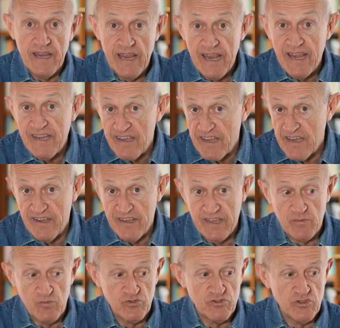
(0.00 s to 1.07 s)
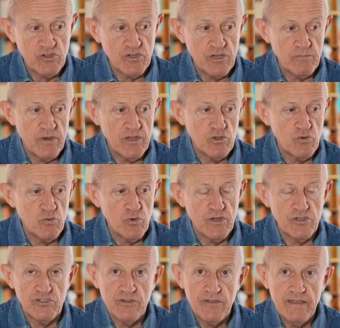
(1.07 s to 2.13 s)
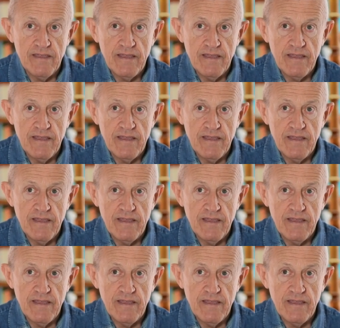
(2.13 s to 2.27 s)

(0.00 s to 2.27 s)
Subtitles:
and there will certainly be new ones.